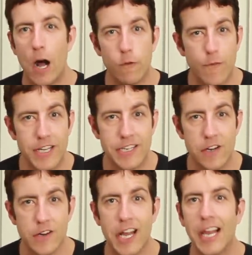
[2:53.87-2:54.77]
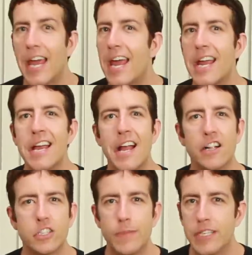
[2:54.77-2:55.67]
Outfest here in L A,
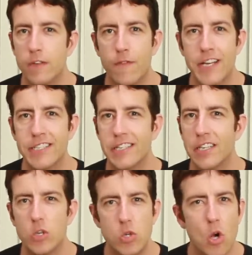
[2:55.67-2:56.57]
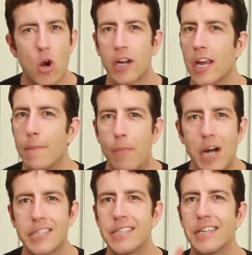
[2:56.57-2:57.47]
L G B T Fest in New York, and
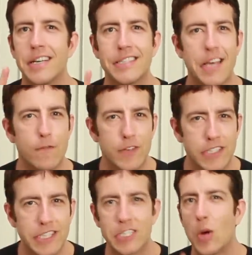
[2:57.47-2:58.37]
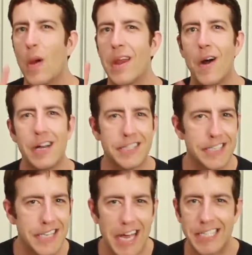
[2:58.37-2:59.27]
Boston, and San Francisco, and
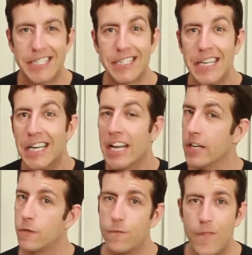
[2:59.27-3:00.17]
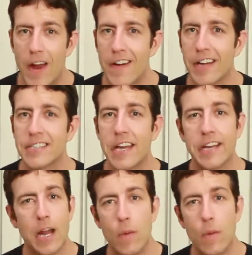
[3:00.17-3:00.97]
Austin, Texas. It's very exciting.